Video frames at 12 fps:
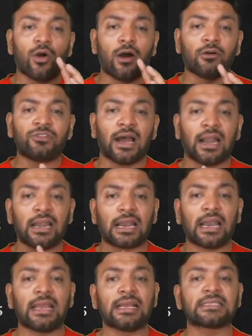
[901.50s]
of the
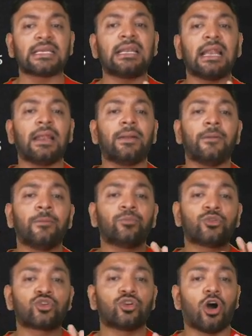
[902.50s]
underlying asset
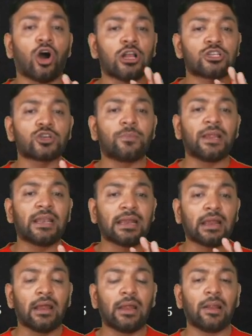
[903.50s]
should also be
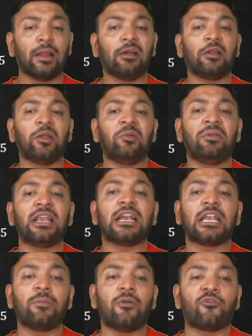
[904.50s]

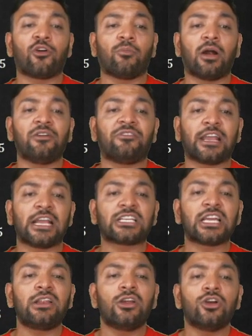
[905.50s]
immediately before
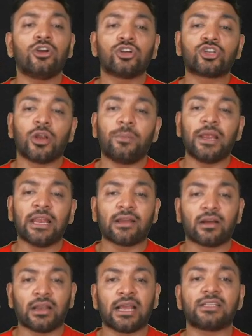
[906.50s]
modification should be
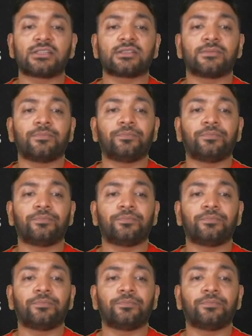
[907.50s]
recognized.